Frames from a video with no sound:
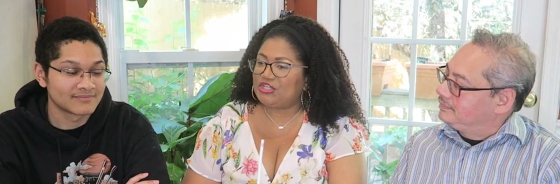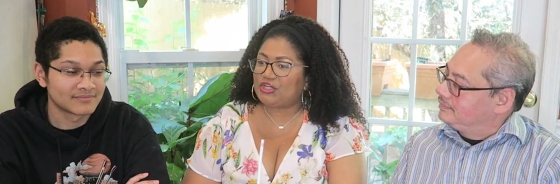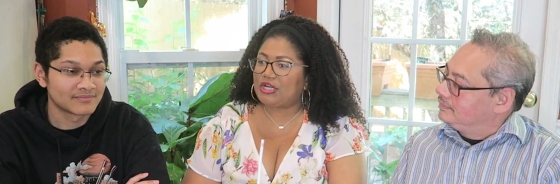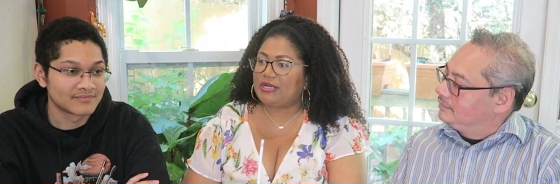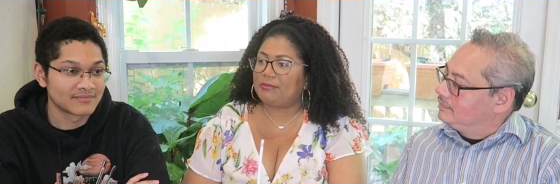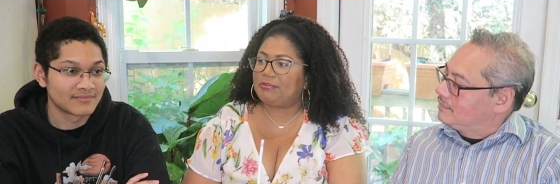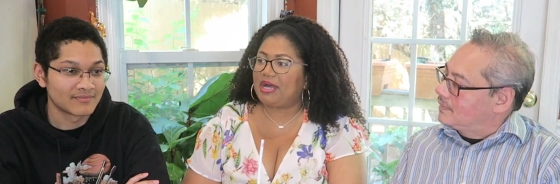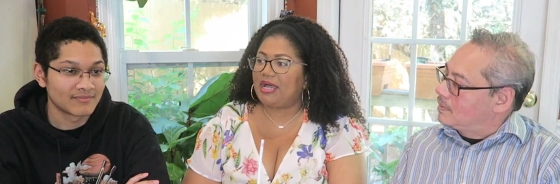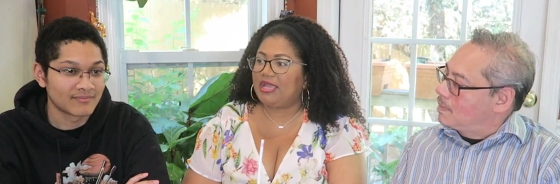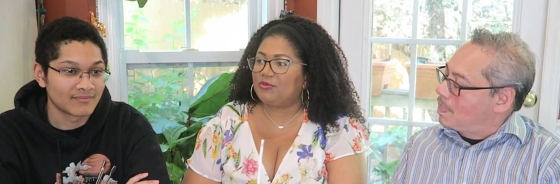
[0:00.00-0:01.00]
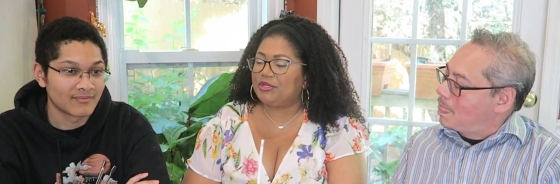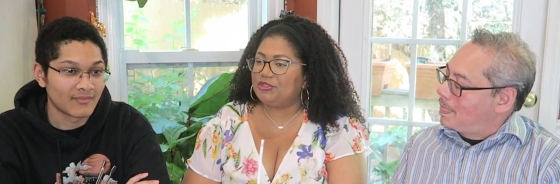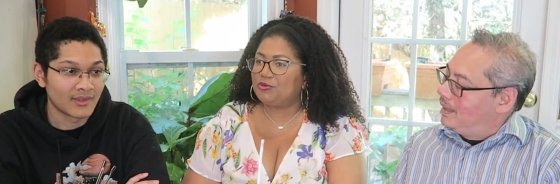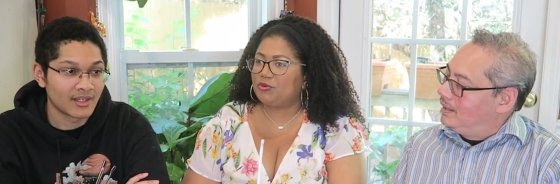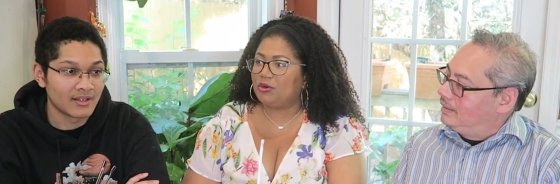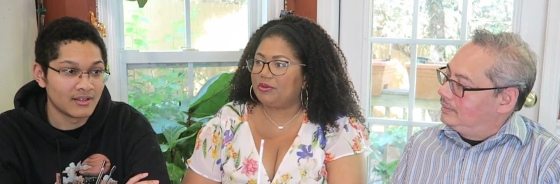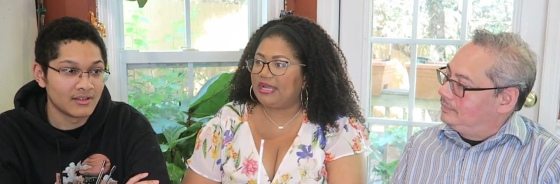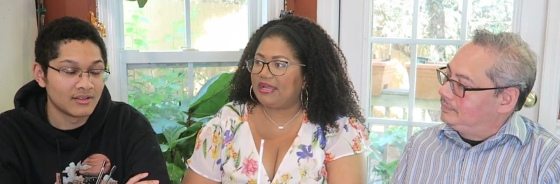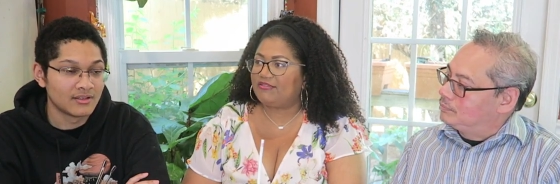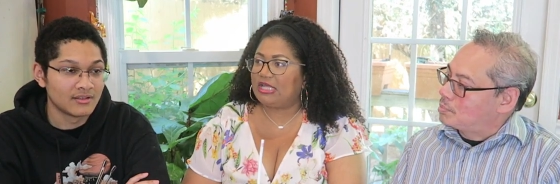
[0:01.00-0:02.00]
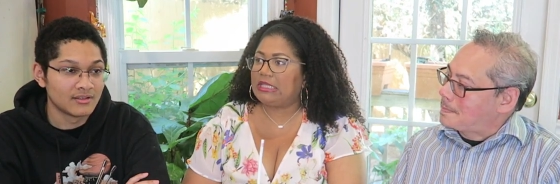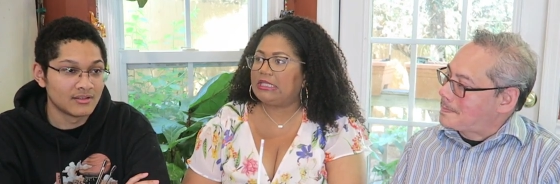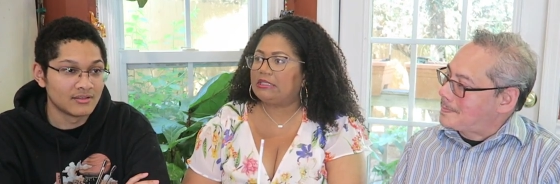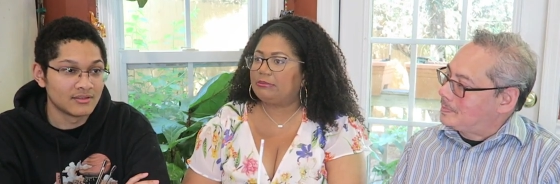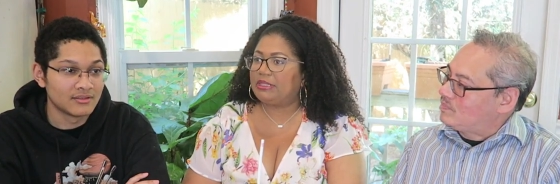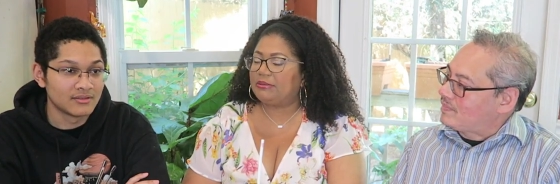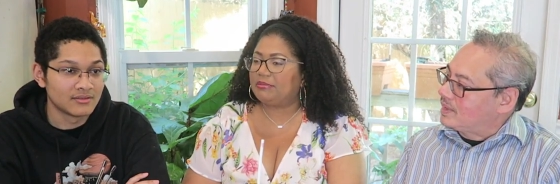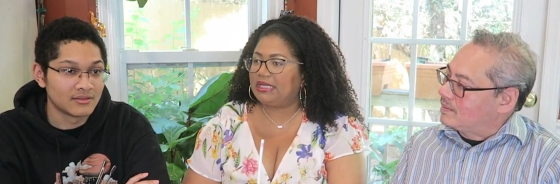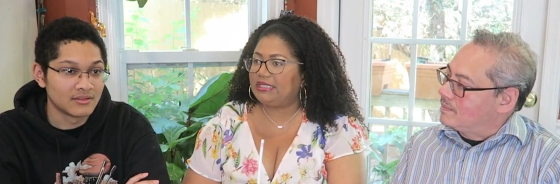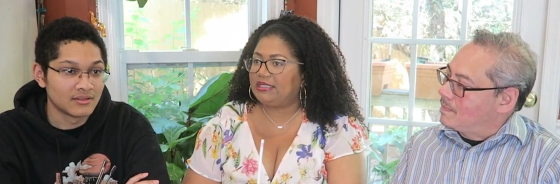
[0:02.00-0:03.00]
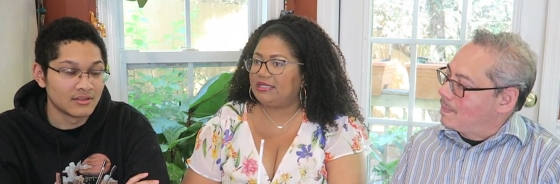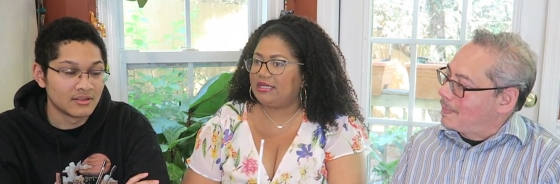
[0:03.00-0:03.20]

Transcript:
Speaker 1: thing you're gonna buy when you quote have a little bit of money?